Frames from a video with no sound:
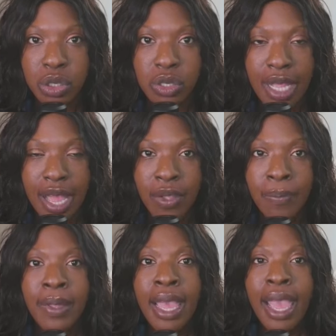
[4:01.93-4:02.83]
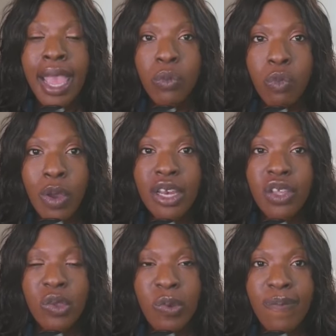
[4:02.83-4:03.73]
sugar level. And when
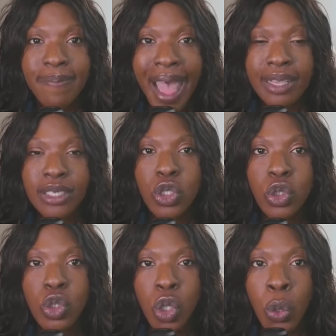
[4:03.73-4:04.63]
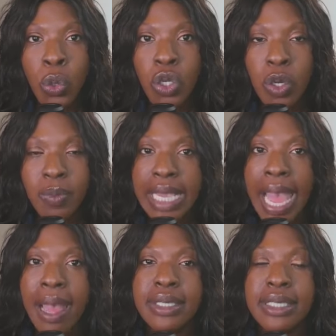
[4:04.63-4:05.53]
you fast, you turn your
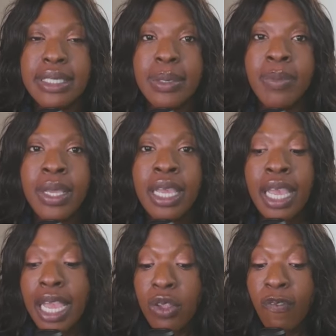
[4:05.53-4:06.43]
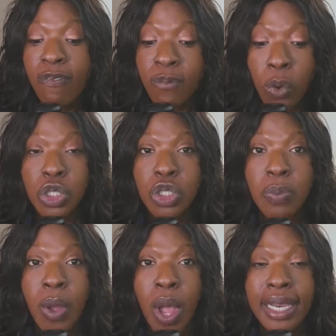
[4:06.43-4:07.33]
metabolism and you force
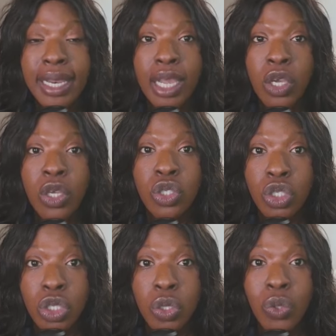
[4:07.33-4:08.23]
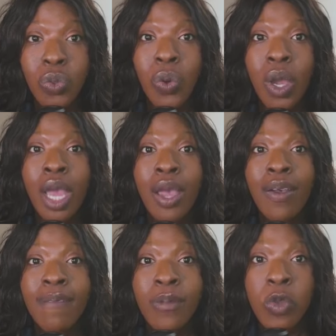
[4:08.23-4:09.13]
your body to
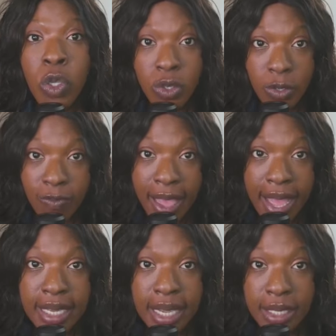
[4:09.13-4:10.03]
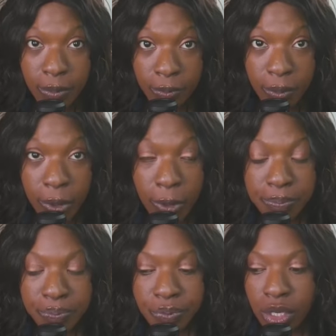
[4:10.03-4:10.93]
use fat as fuel.
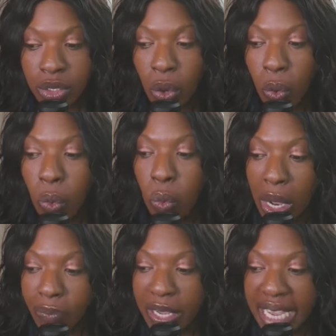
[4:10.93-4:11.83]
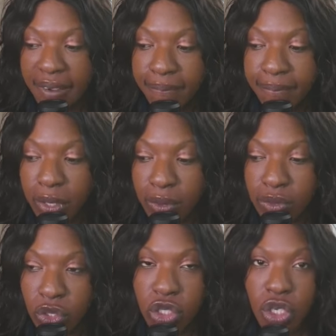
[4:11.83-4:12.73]
So when we eat
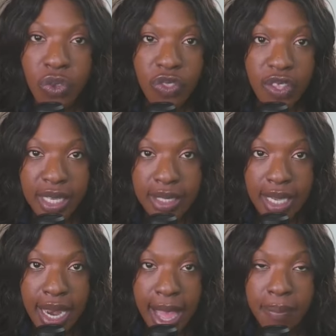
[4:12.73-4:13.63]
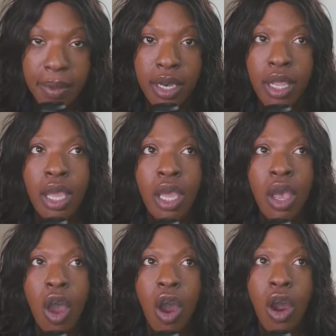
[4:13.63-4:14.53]
foods, two things can happen
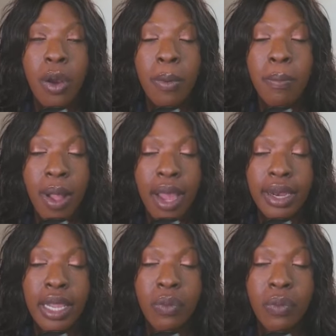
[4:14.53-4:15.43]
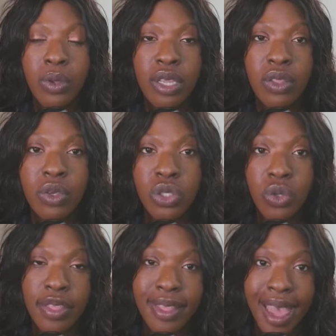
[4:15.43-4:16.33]
our body will either
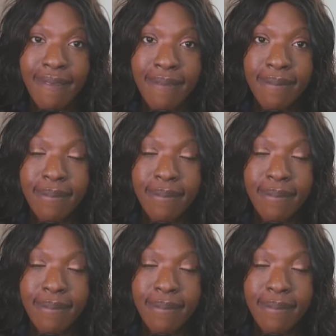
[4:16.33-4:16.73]
store that